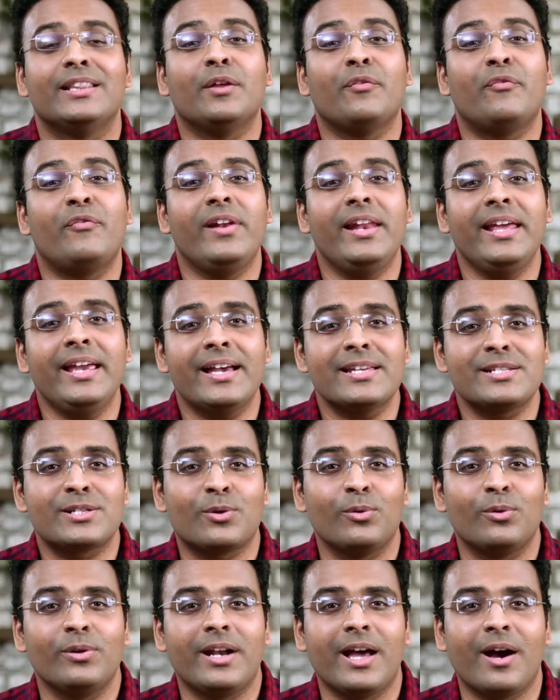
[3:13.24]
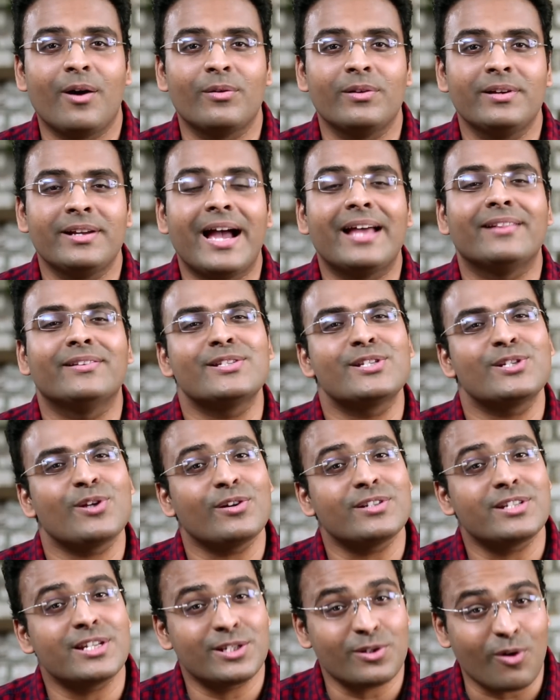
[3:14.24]
The filling has cooled down and the
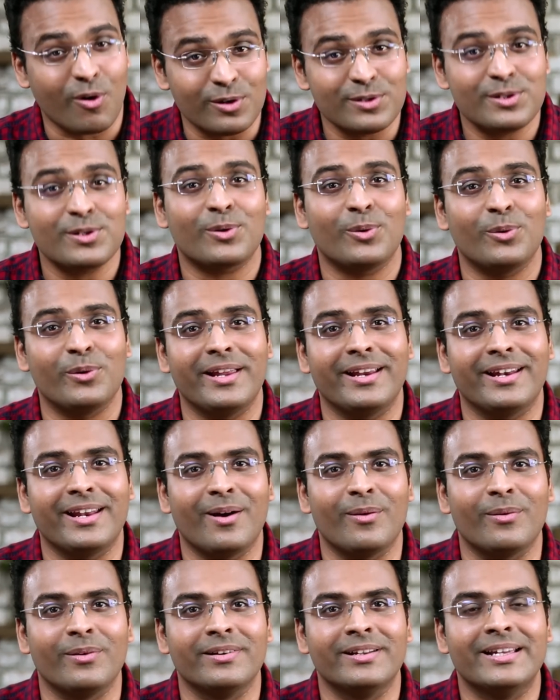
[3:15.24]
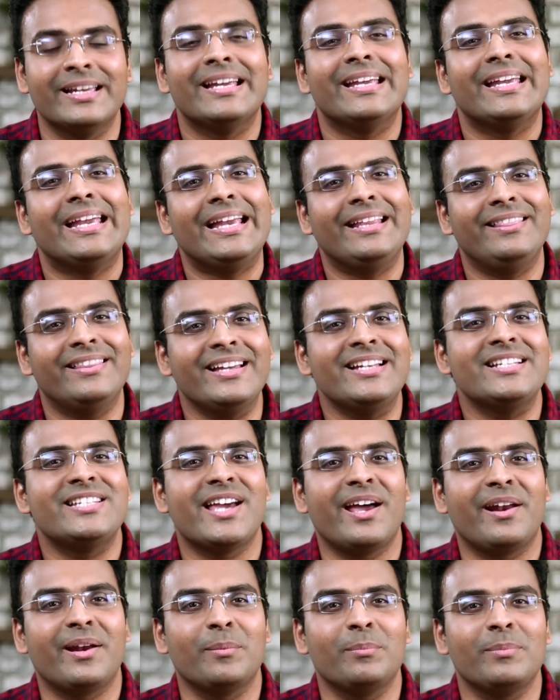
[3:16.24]
sauce is also cooling down. In the
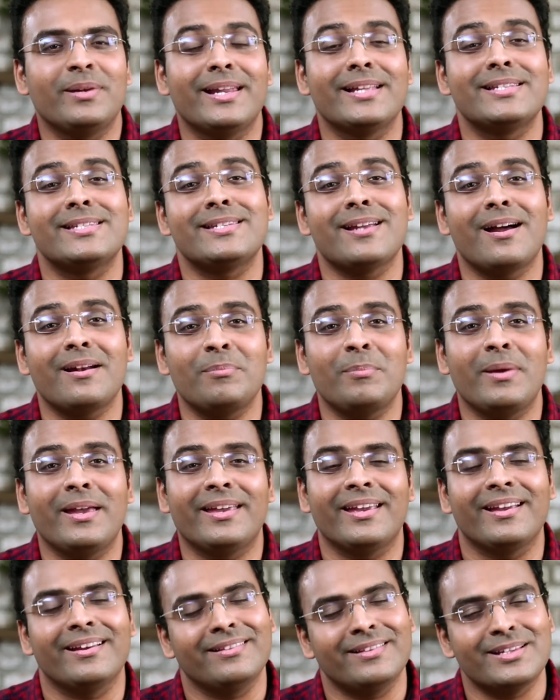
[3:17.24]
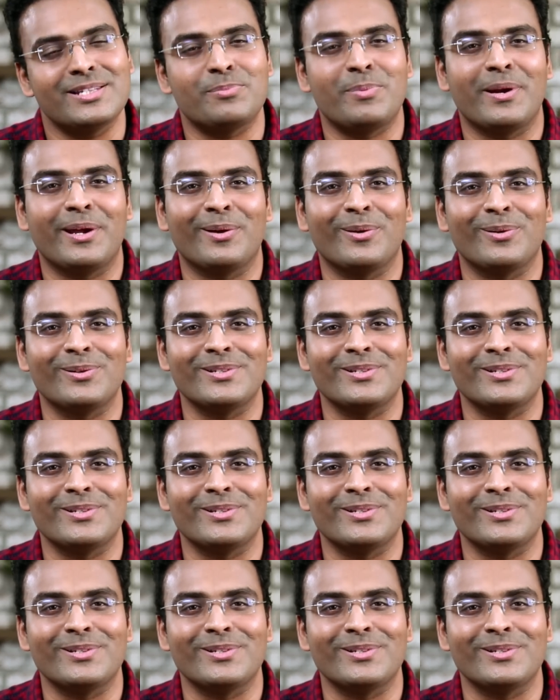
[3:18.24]
interim, let's start making the spring